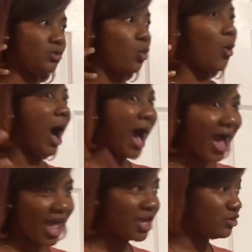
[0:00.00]

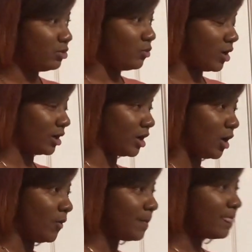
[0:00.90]
why you would want to
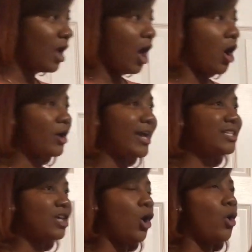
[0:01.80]
go. Okay,
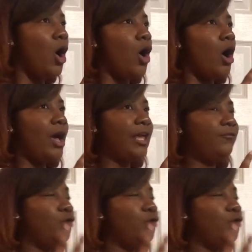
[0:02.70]
so if